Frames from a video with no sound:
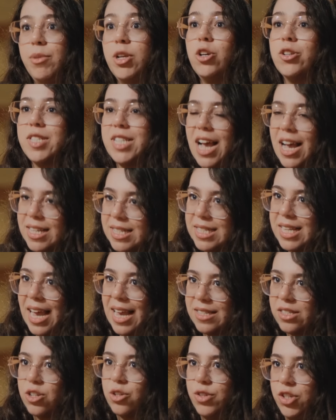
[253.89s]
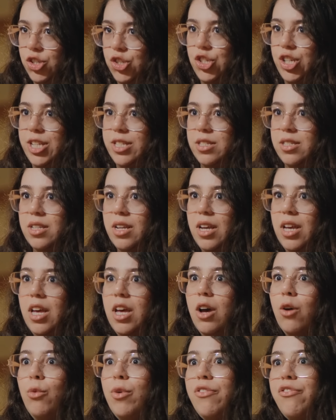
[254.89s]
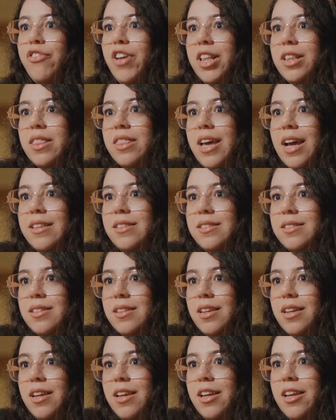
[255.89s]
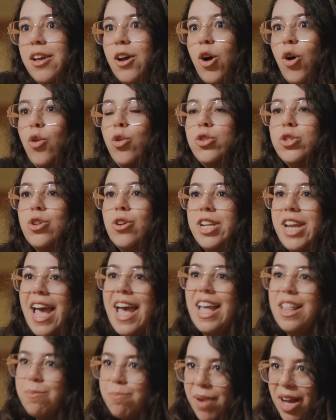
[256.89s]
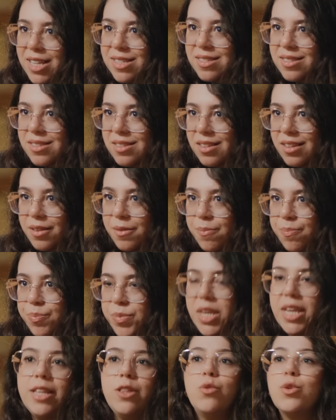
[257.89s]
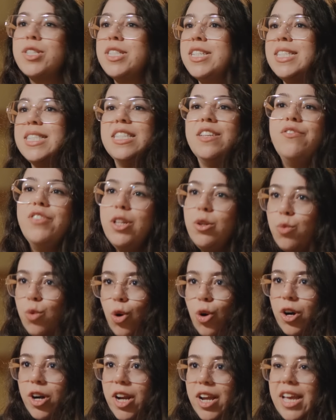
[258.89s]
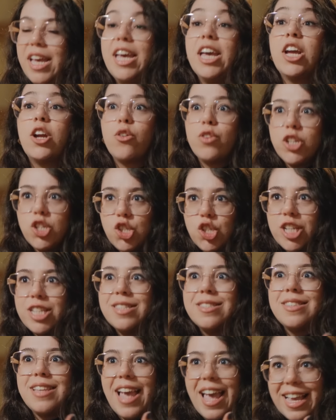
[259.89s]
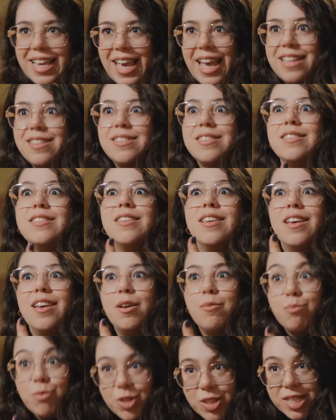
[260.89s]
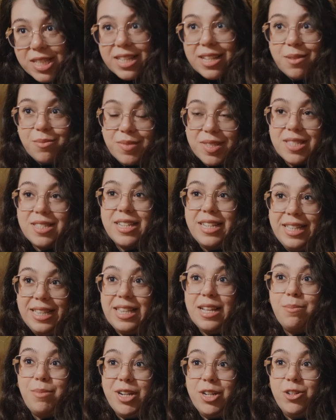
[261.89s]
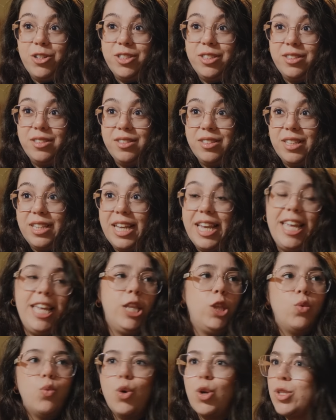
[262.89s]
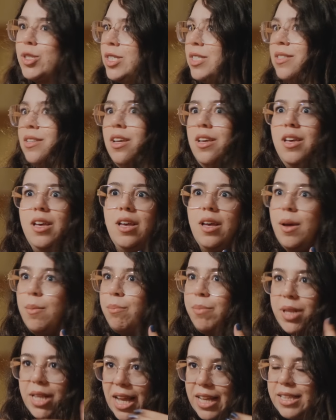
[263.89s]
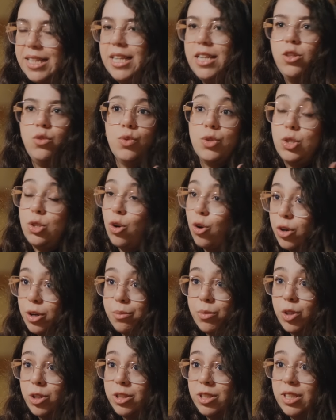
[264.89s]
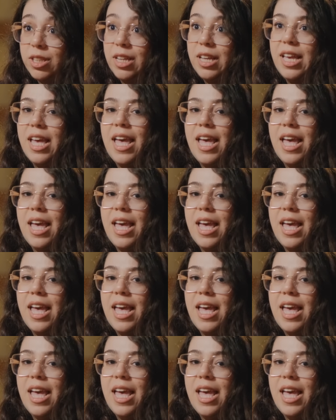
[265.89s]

Because us, as Christians, we felt that, who's going to help us? It was a civil war. Christians against Muslims in Lebanon. It was bloody, it was horrible.